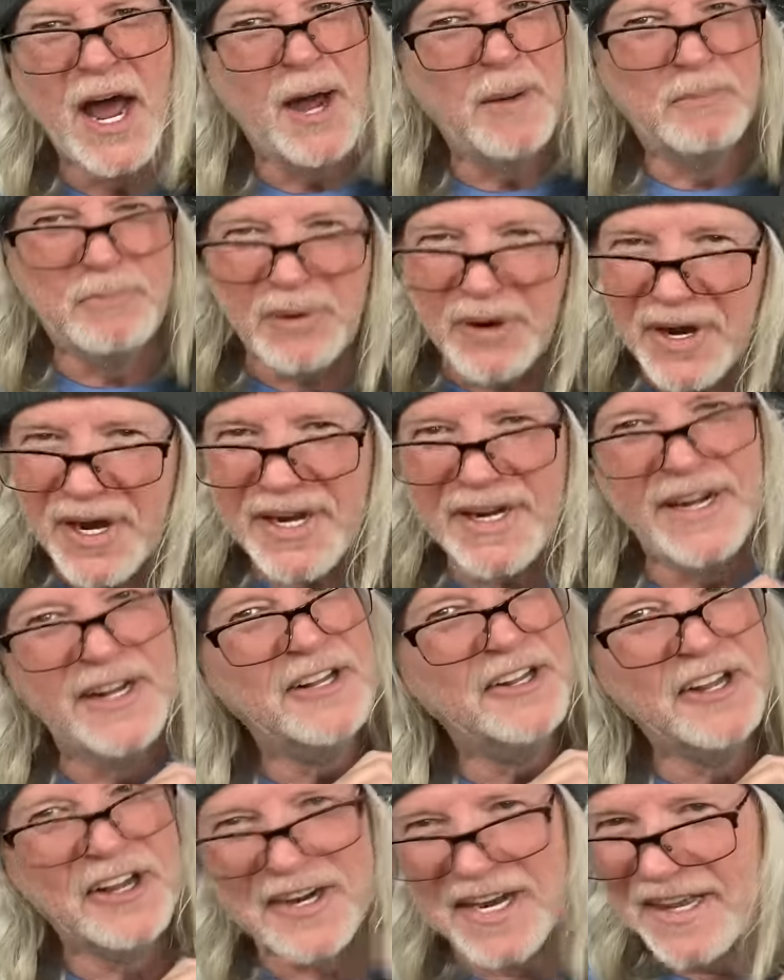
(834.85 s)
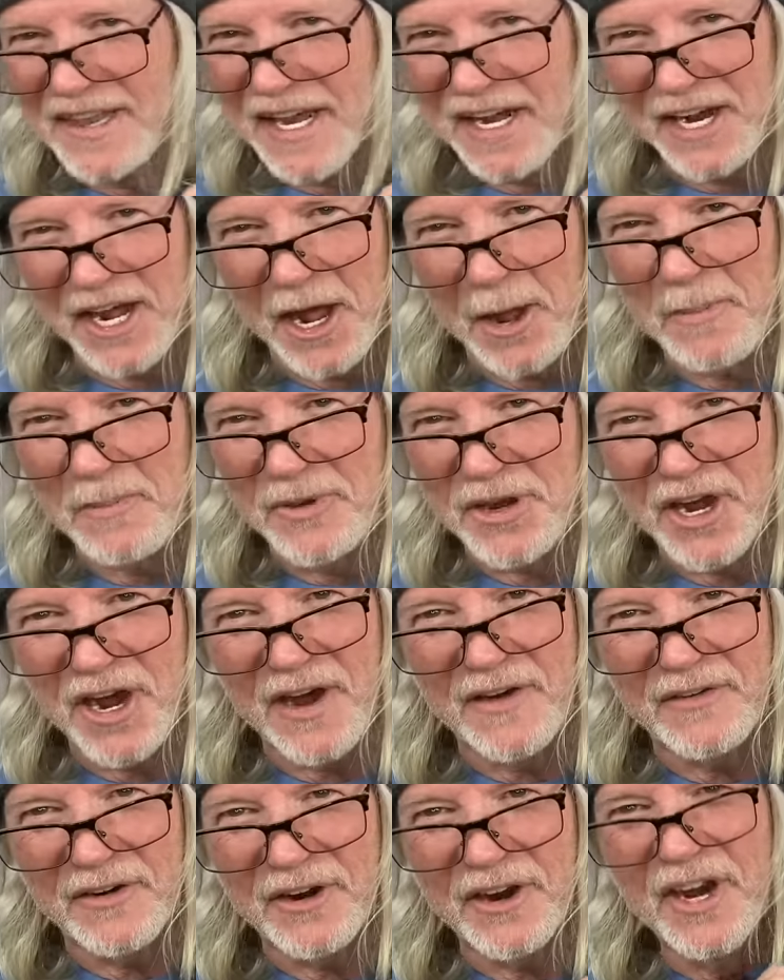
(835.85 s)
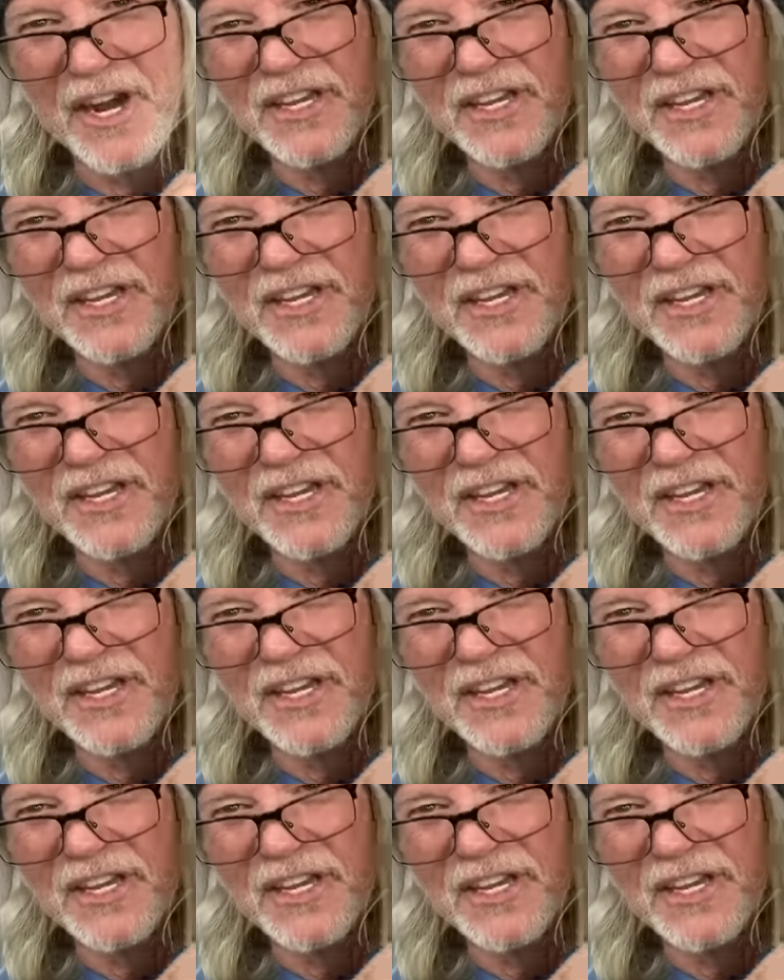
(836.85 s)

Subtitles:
But look at that album cover.